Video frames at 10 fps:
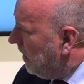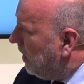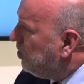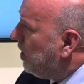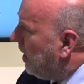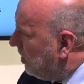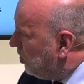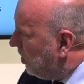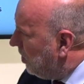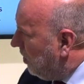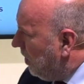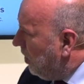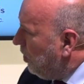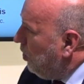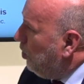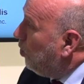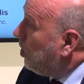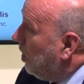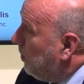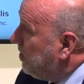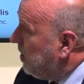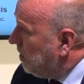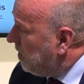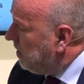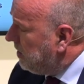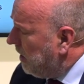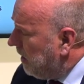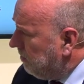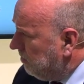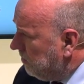a challenge that you're kind of potentially seeing?